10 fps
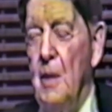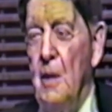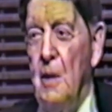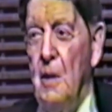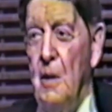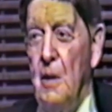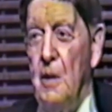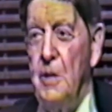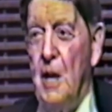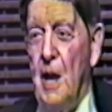And
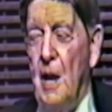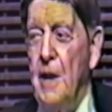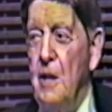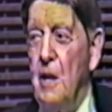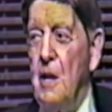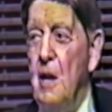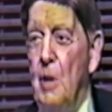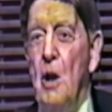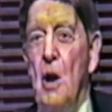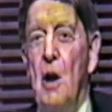he said, I'd like you to come
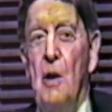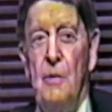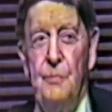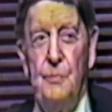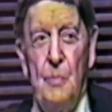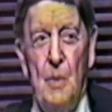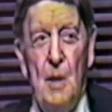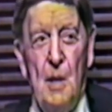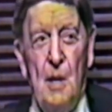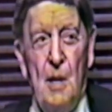along,
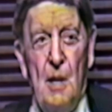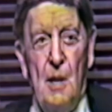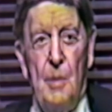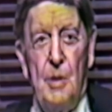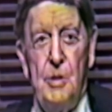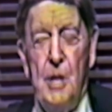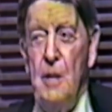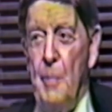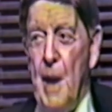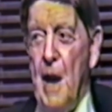but sit
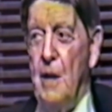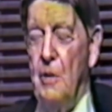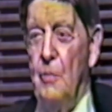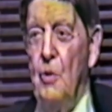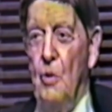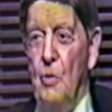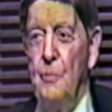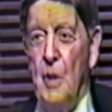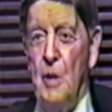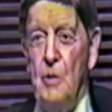in the back of the
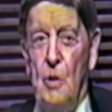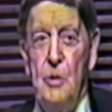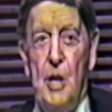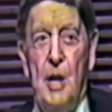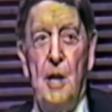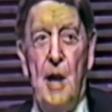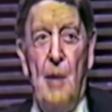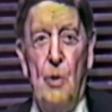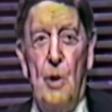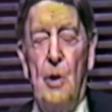room and don't say a
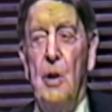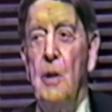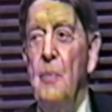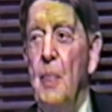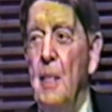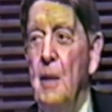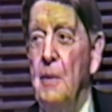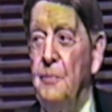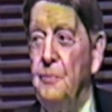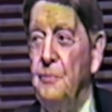damn word.
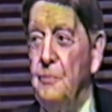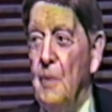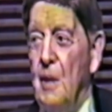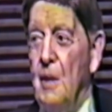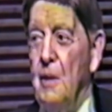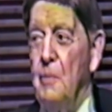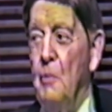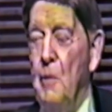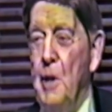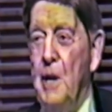
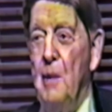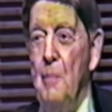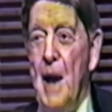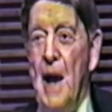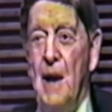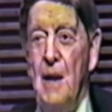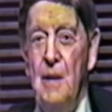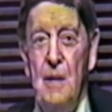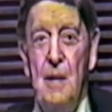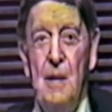but when we come back,
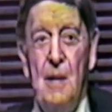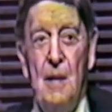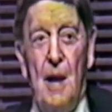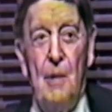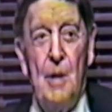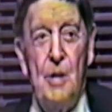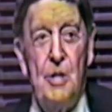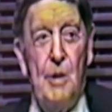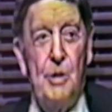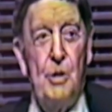I want to
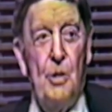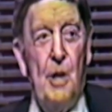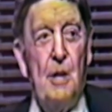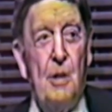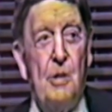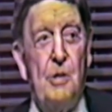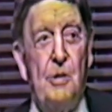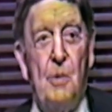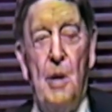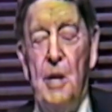see what you think of the
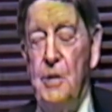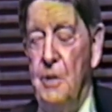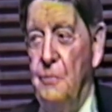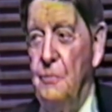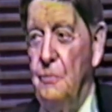situation.